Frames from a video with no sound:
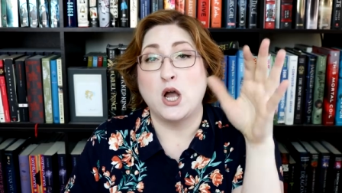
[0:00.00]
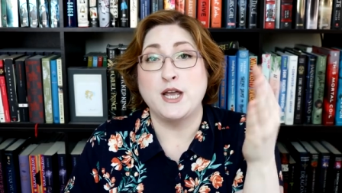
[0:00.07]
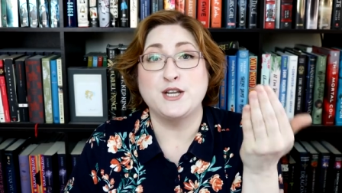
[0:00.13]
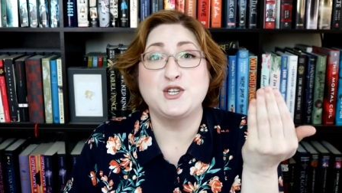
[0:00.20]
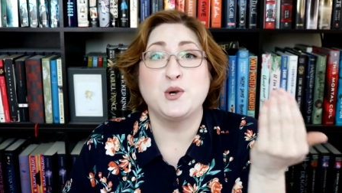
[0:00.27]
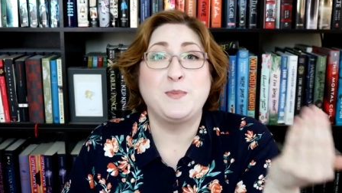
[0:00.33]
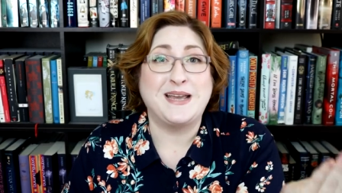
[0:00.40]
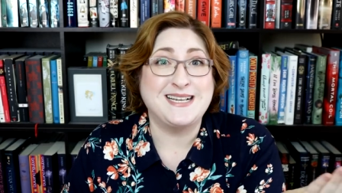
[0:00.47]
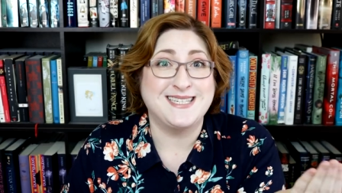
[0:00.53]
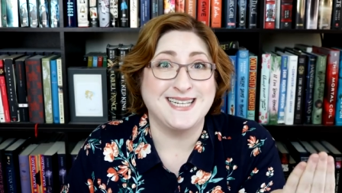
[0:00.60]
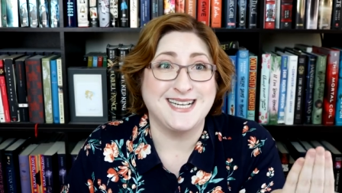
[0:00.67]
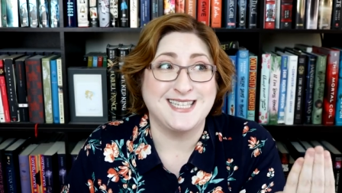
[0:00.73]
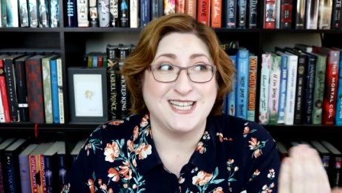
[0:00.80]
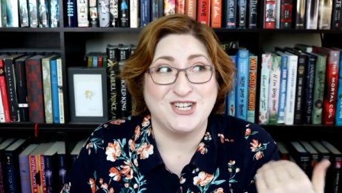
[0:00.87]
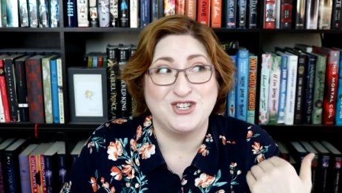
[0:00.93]
is your
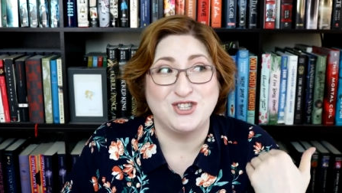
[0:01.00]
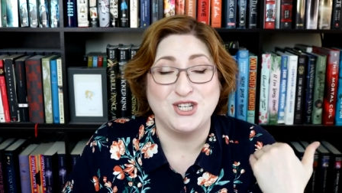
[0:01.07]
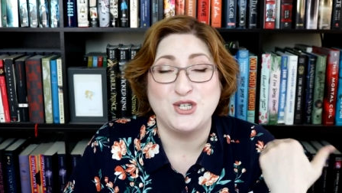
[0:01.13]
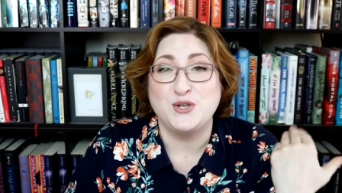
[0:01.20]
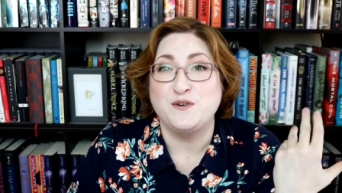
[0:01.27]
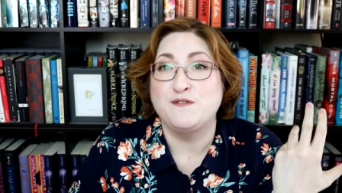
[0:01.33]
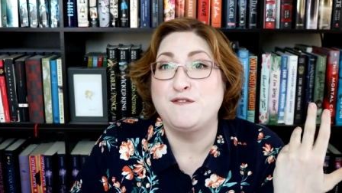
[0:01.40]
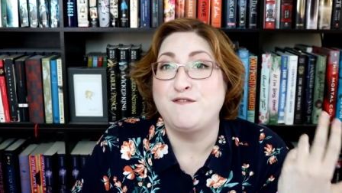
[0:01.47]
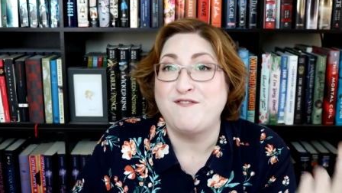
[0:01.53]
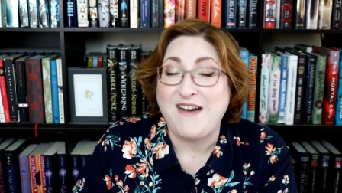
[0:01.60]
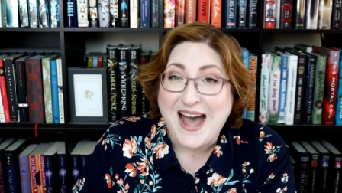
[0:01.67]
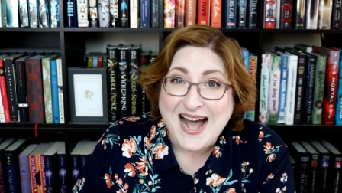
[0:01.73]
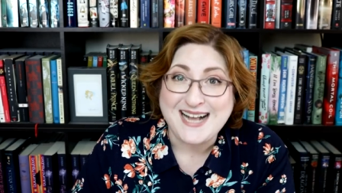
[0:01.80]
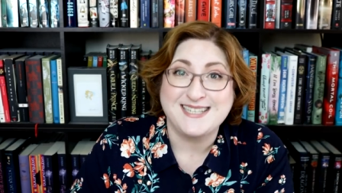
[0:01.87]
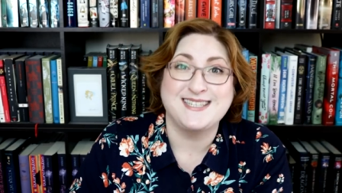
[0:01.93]
pacing essentially too
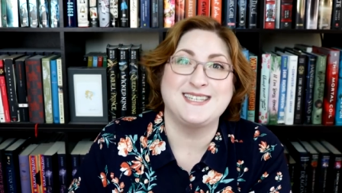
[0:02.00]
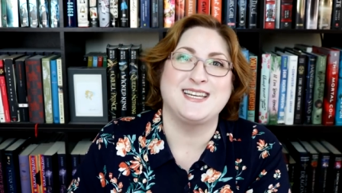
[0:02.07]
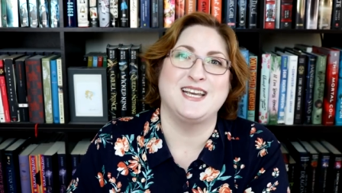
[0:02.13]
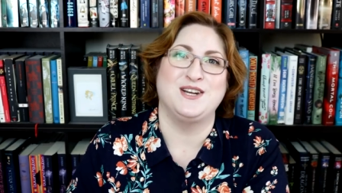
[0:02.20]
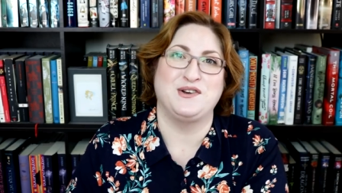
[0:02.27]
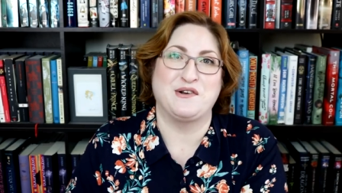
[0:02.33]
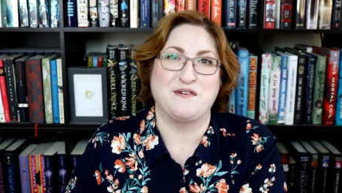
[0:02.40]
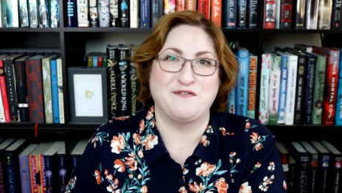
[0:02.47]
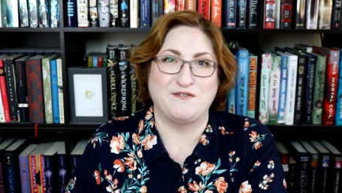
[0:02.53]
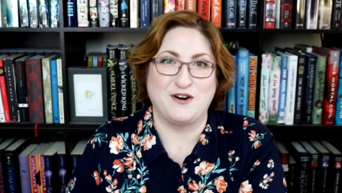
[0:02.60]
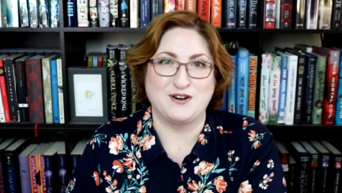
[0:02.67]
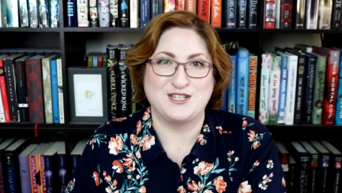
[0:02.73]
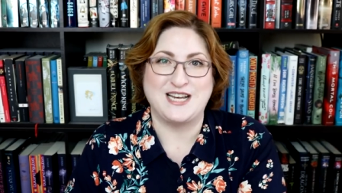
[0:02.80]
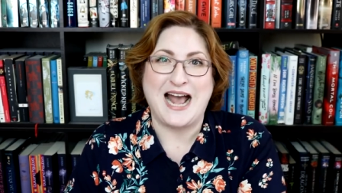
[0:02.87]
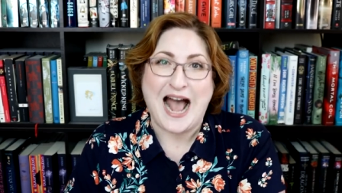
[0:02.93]
fast in your first